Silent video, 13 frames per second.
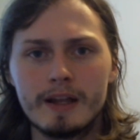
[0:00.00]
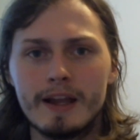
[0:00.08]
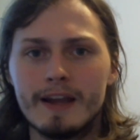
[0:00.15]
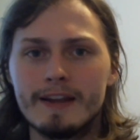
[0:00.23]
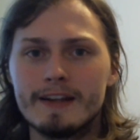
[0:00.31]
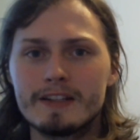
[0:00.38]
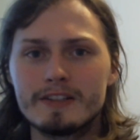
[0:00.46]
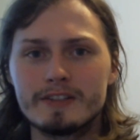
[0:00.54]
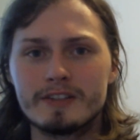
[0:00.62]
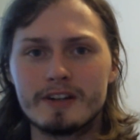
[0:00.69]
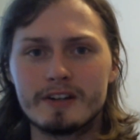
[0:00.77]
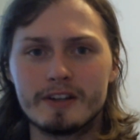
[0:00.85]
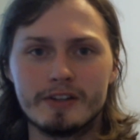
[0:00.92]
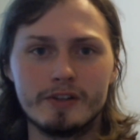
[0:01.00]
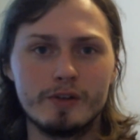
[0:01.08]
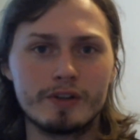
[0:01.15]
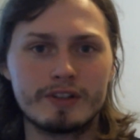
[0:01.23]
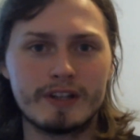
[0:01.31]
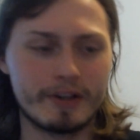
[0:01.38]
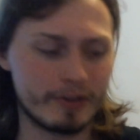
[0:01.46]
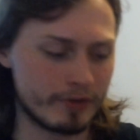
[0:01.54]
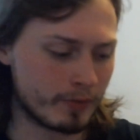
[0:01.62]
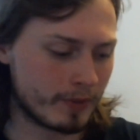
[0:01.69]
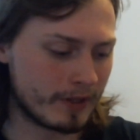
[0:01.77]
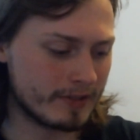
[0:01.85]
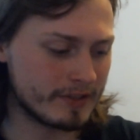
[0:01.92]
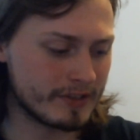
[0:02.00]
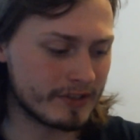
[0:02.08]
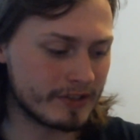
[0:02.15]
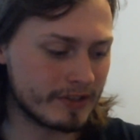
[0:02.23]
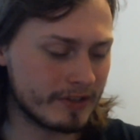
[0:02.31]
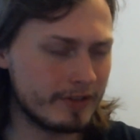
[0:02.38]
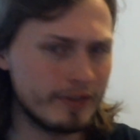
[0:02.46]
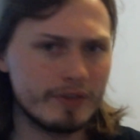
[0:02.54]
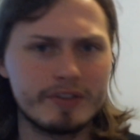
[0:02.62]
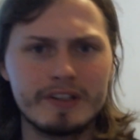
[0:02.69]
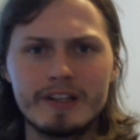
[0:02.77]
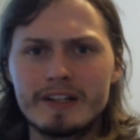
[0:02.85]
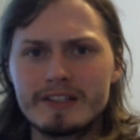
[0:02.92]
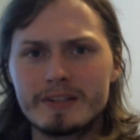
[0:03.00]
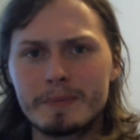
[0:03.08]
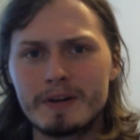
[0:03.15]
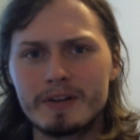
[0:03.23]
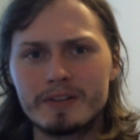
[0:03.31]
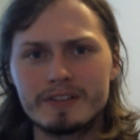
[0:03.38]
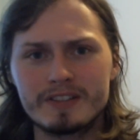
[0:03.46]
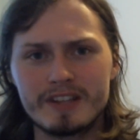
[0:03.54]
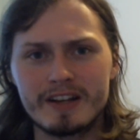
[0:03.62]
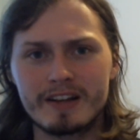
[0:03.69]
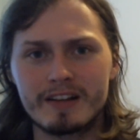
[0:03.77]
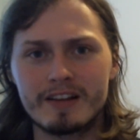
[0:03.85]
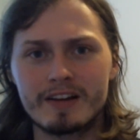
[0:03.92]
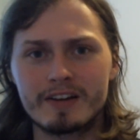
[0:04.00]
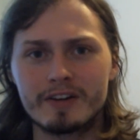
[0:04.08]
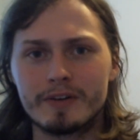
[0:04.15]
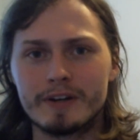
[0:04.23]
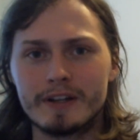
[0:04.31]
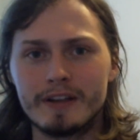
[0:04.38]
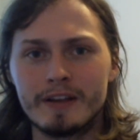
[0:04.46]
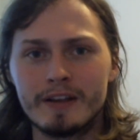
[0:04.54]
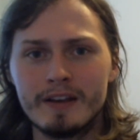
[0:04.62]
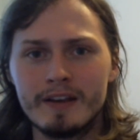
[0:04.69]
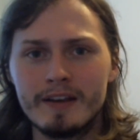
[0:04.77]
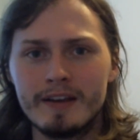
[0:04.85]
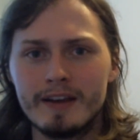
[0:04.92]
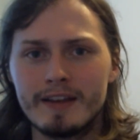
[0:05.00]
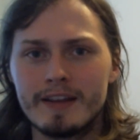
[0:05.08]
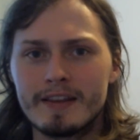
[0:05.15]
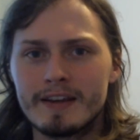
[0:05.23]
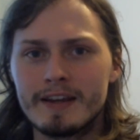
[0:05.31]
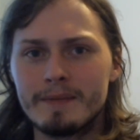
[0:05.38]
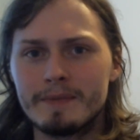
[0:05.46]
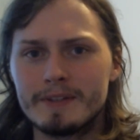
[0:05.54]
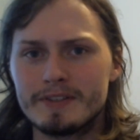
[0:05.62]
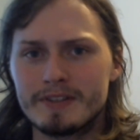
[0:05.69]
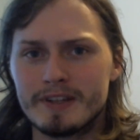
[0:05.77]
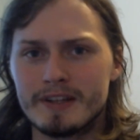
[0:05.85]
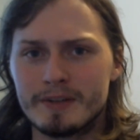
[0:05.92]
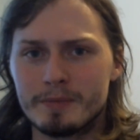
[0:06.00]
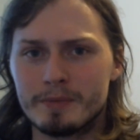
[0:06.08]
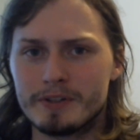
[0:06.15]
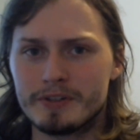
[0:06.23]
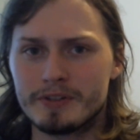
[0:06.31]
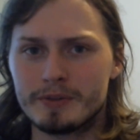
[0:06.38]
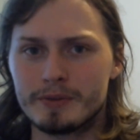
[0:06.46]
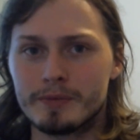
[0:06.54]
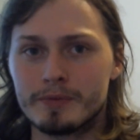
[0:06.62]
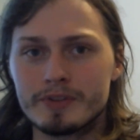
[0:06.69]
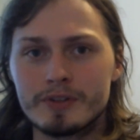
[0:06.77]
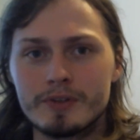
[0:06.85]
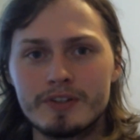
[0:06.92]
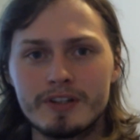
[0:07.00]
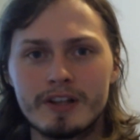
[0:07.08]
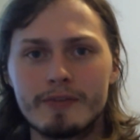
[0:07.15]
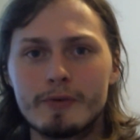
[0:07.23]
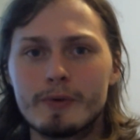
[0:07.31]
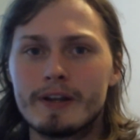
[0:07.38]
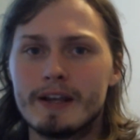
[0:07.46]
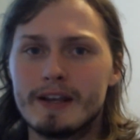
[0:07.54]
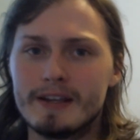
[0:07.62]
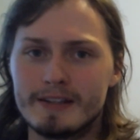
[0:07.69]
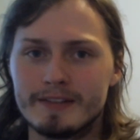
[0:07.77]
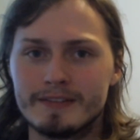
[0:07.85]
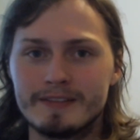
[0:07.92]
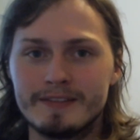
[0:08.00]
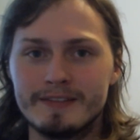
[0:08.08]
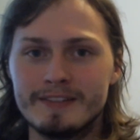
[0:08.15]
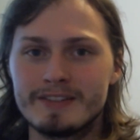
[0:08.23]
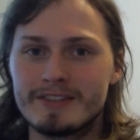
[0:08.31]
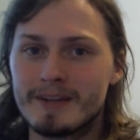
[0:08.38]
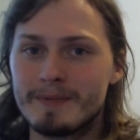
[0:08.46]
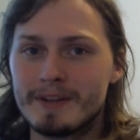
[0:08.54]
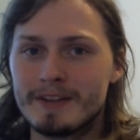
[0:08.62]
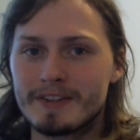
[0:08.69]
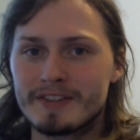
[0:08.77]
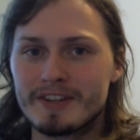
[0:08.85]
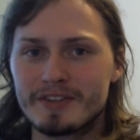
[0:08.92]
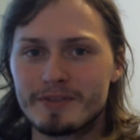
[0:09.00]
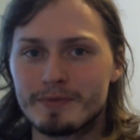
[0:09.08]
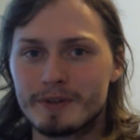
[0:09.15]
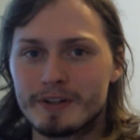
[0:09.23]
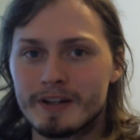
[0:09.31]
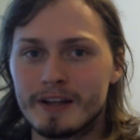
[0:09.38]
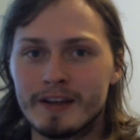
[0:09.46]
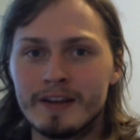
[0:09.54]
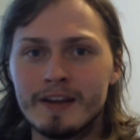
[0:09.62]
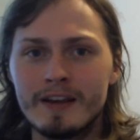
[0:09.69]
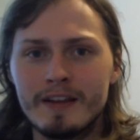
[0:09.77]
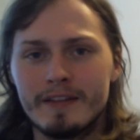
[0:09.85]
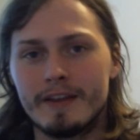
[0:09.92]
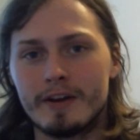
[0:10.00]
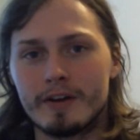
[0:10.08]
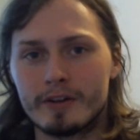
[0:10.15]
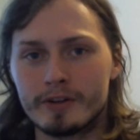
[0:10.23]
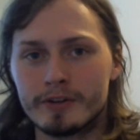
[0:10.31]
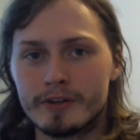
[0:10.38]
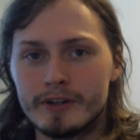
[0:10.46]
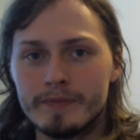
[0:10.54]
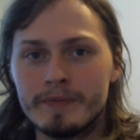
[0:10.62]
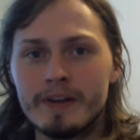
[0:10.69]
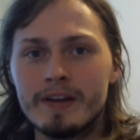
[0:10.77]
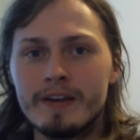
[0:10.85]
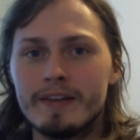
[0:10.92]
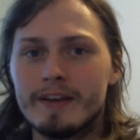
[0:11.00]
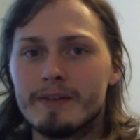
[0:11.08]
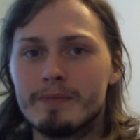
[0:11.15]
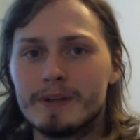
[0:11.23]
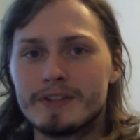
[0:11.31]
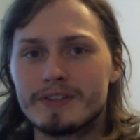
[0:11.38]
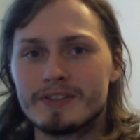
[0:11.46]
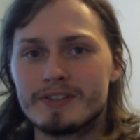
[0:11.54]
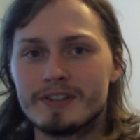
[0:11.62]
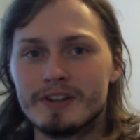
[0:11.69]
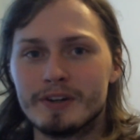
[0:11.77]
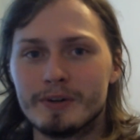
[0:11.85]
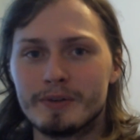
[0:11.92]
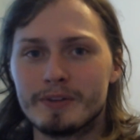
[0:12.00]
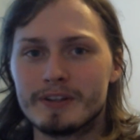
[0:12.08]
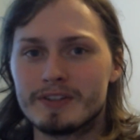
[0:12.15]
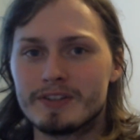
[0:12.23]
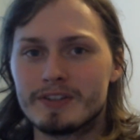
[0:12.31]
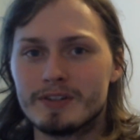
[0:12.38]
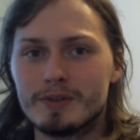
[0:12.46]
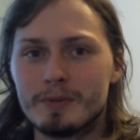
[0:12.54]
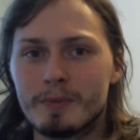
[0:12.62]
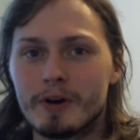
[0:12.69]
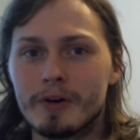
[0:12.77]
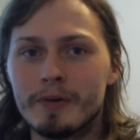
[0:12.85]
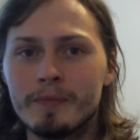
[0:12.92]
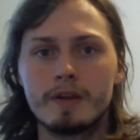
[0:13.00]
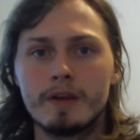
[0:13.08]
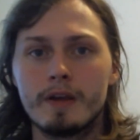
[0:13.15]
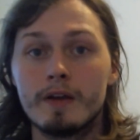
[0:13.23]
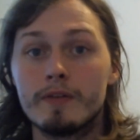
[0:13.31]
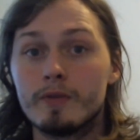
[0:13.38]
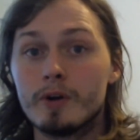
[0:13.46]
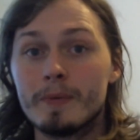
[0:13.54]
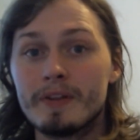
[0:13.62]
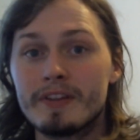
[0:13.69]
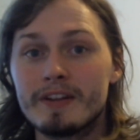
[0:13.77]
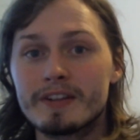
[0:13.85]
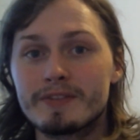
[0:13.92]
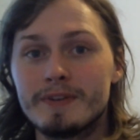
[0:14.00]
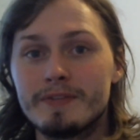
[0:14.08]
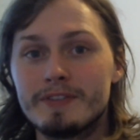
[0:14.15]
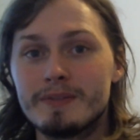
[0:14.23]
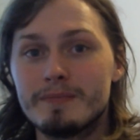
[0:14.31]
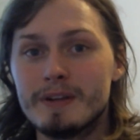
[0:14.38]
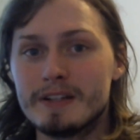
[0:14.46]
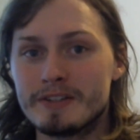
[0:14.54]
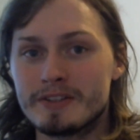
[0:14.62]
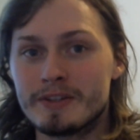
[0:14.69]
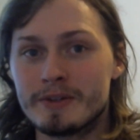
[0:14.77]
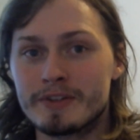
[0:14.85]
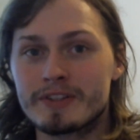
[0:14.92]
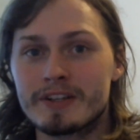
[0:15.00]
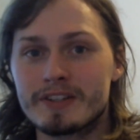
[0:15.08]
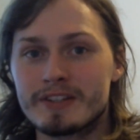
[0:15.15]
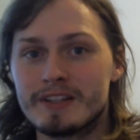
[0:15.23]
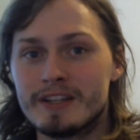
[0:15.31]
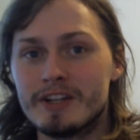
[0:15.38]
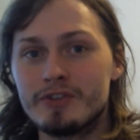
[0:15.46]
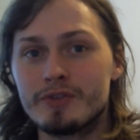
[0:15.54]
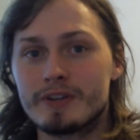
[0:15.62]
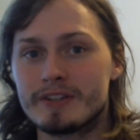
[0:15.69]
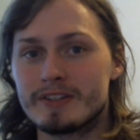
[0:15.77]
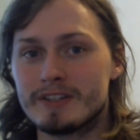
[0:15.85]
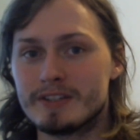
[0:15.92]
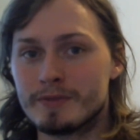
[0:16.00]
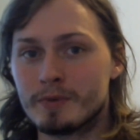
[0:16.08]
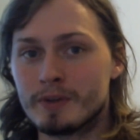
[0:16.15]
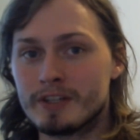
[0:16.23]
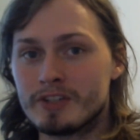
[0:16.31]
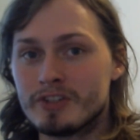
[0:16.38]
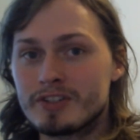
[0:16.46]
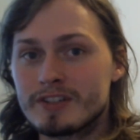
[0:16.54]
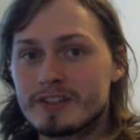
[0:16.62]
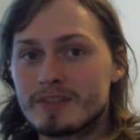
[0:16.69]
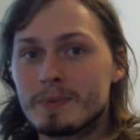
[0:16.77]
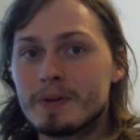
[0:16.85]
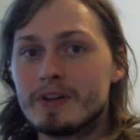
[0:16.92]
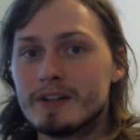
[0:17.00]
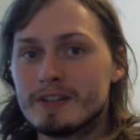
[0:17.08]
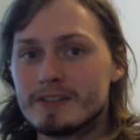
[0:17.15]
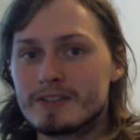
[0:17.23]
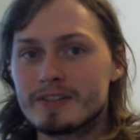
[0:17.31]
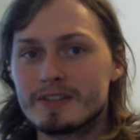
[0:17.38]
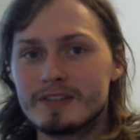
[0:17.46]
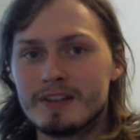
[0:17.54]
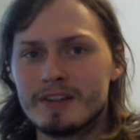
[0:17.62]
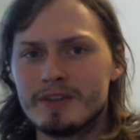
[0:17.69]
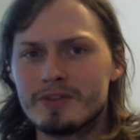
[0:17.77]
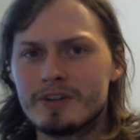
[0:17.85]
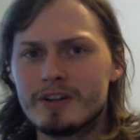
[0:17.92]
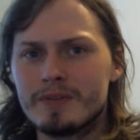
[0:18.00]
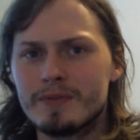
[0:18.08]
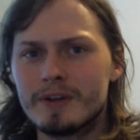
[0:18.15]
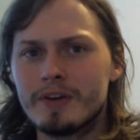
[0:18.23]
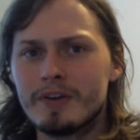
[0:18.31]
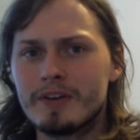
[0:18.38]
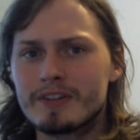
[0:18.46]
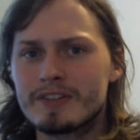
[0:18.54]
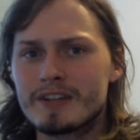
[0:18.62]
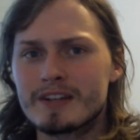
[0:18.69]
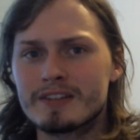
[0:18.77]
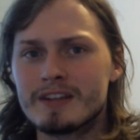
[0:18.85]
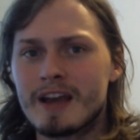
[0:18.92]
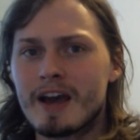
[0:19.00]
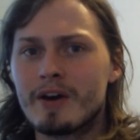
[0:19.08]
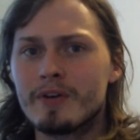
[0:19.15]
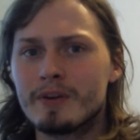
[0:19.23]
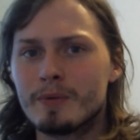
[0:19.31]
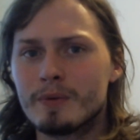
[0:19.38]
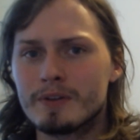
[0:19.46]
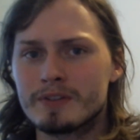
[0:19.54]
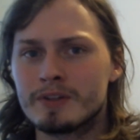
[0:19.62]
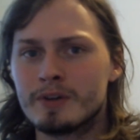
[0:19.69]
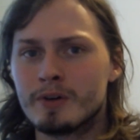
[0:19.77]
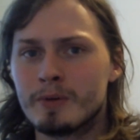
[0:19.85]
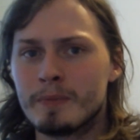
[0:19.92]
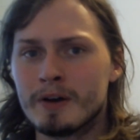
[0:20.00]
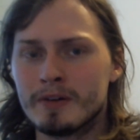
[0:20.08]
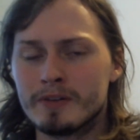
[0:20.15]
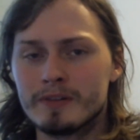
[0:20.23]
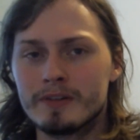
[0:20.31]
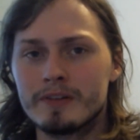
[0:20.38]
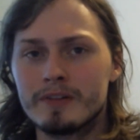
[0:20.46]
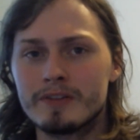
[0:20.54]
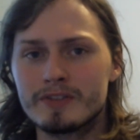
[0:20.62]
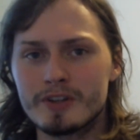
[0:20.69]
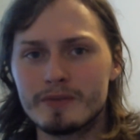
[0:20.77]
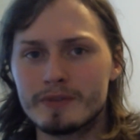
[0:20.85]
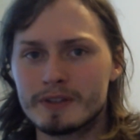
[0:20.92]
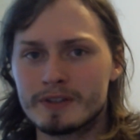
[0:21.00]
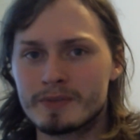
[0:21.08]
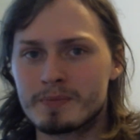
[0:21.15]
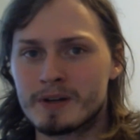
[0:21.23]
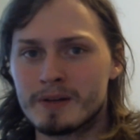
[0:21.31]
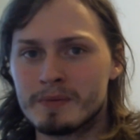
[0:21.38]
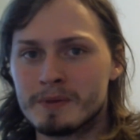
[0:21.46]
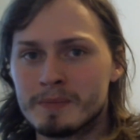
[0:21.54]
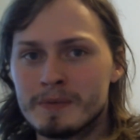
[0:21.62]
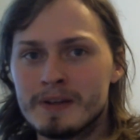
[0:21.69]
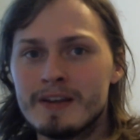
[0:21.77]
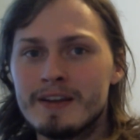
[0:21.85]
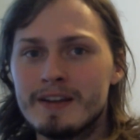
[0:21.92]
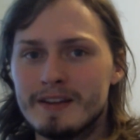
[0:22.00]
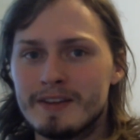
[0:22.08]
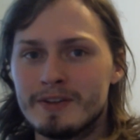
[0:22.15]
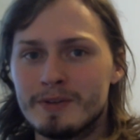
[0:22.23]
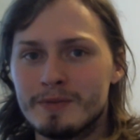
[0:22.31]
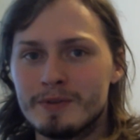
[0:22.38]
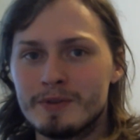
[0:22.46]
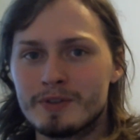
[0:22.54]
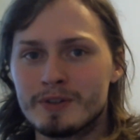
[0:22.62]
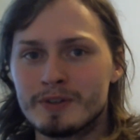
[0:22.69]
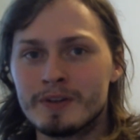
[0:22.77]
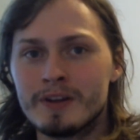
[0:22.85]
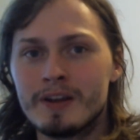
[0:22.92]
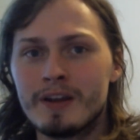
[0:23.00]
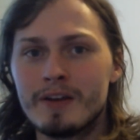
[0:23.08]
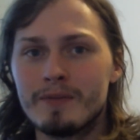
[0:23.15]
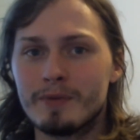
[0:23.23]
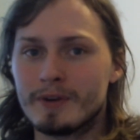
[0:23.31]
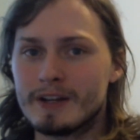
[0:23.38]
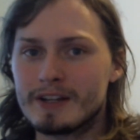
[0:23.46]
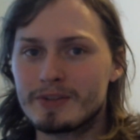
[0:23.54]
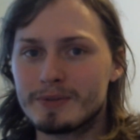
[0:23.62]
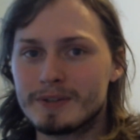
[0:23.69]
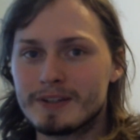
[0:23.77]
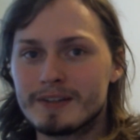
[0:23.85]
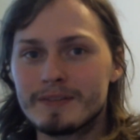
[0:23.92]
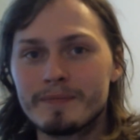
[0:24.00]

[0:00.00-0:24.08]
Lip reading: And as they're talking, you look down at your watch. You see that it's about 10 o'clock already, and that the game needs to end pretty soon, so you tell everyone, hey, it's time to end the session for today. They all agree. They have places to go, things to do tomorrow. For about the next 15 minutes, they're discussing the intricacies of what they just experienced, and they're trying to figure out exactly how they want to go about solving this problem in the near future for next week.